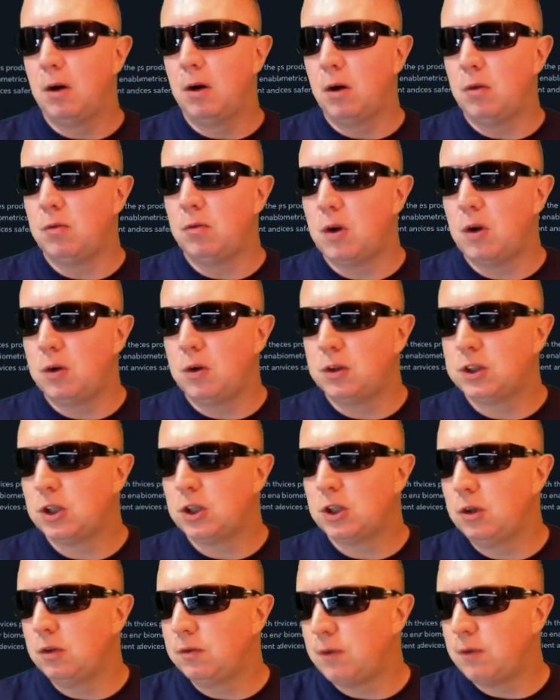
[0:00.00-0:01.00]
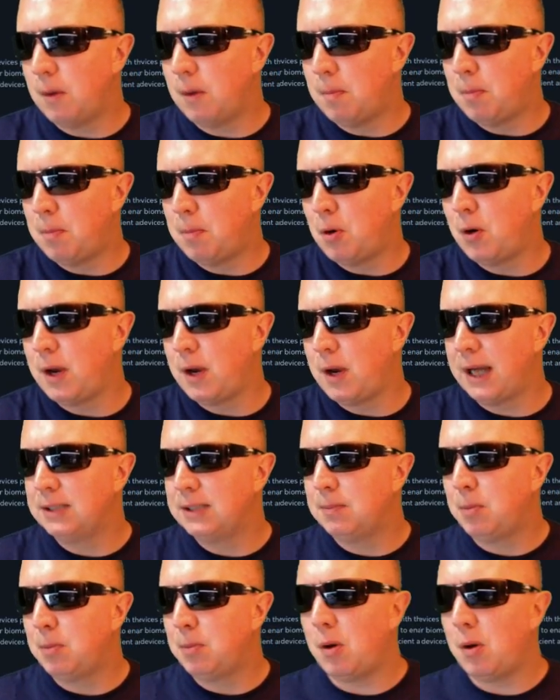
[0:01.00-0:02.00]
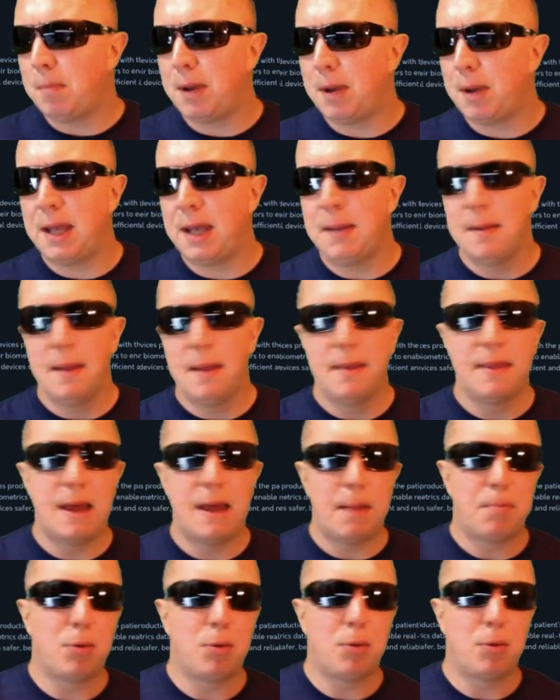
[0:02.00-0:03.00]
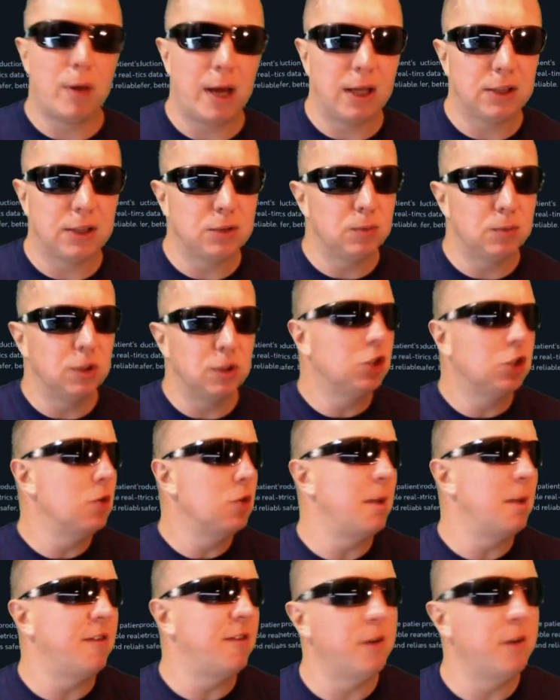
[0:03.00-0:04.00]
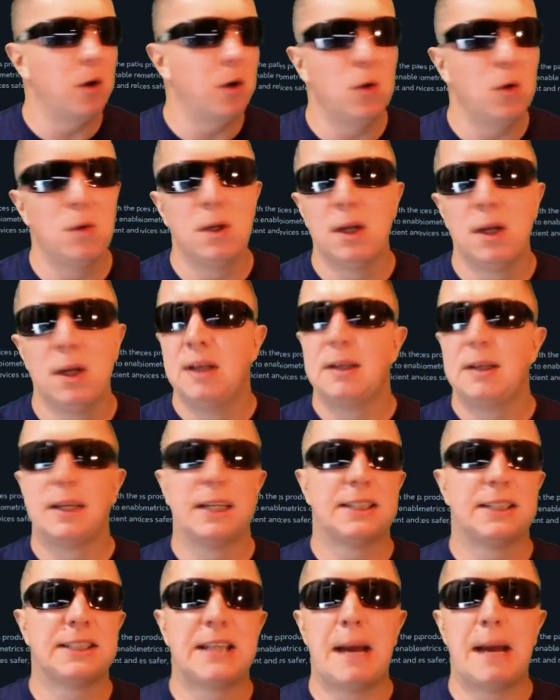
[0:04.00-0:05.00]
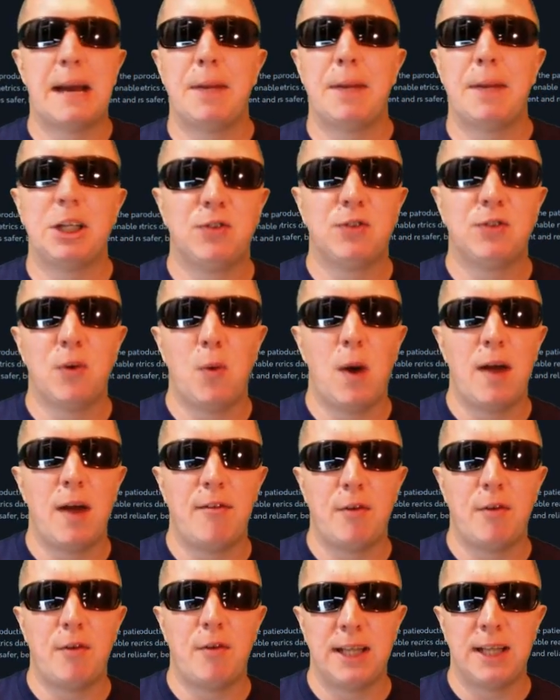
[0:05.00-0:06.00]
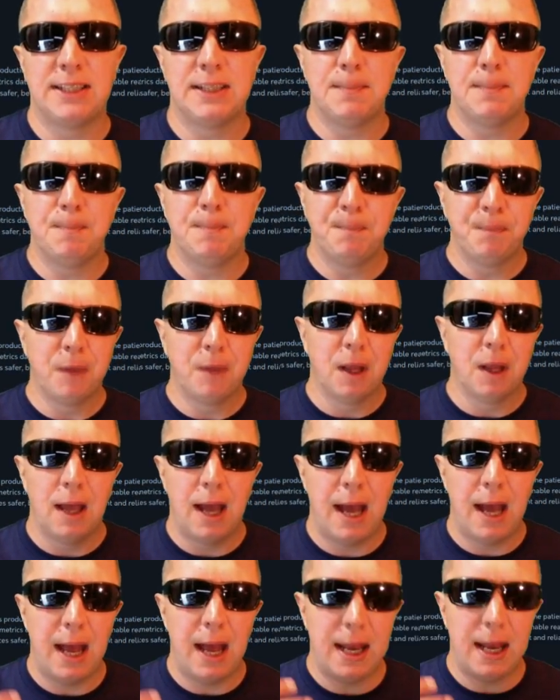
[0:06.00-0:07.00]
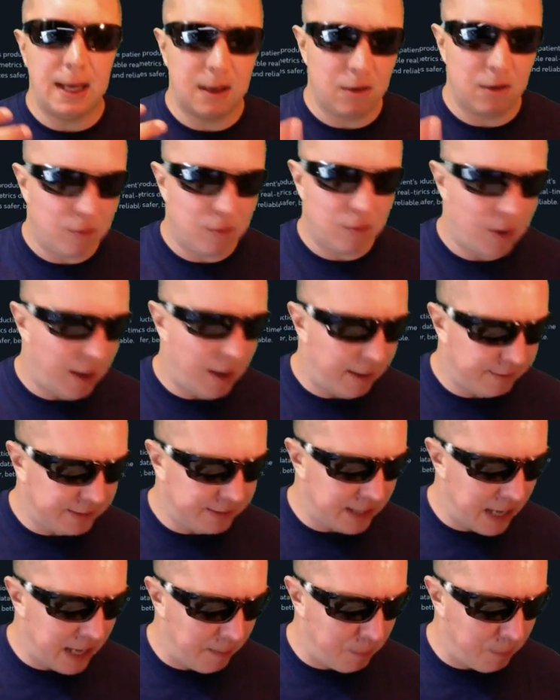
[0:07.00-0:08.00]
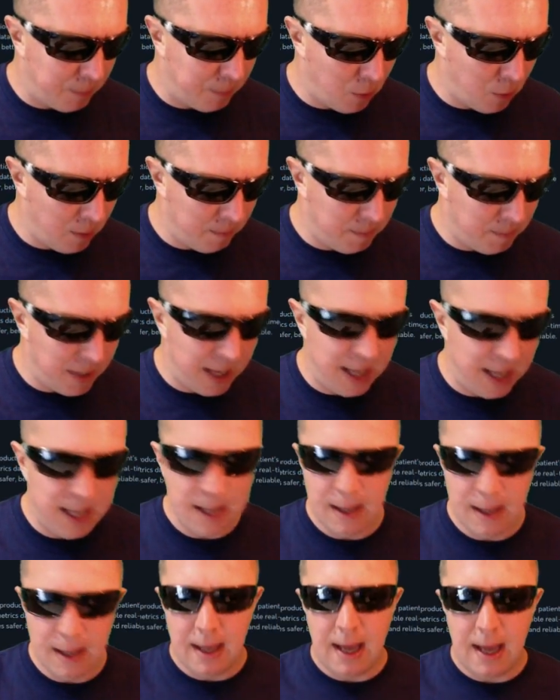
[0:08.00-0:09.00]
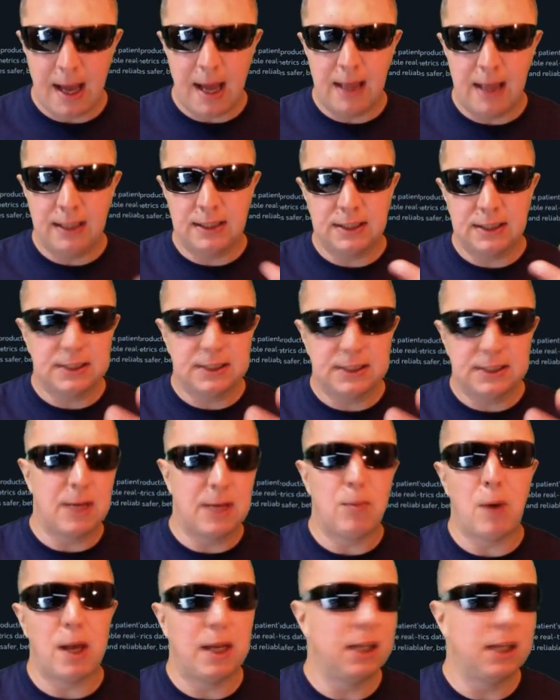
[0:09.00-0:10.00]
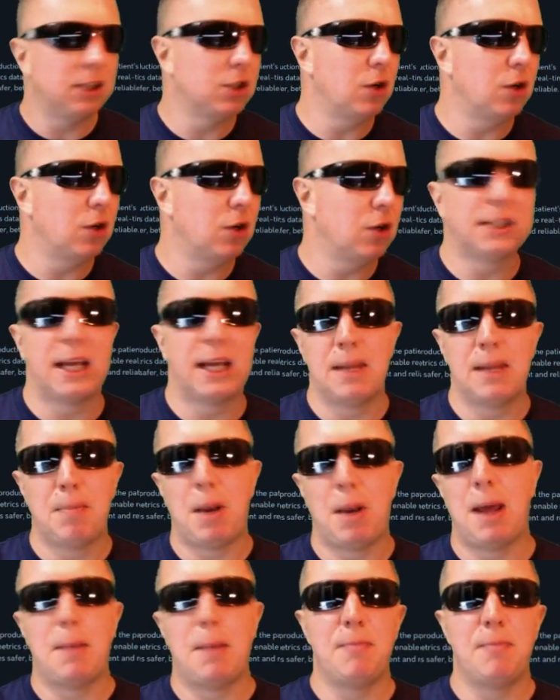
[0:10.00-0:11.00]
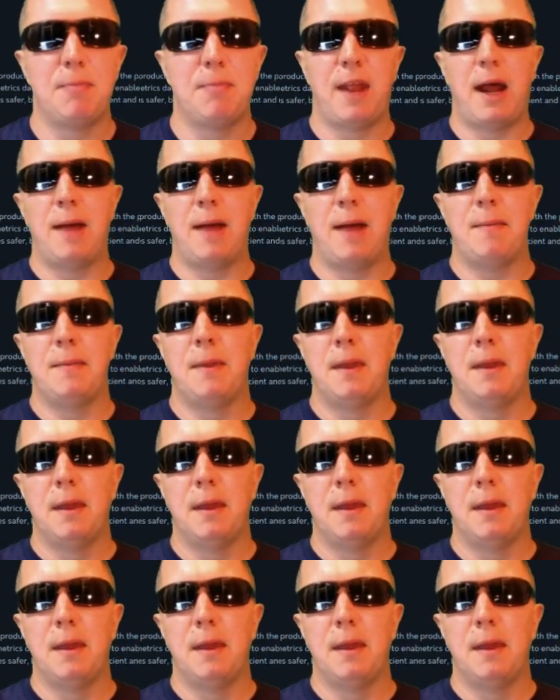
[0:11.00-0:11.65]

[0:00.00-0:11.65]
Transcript: En route from point A to point B, that product, which could be food, gets damaged for whatever reason, and it arrives at point B, and someone has got to take the blame for that.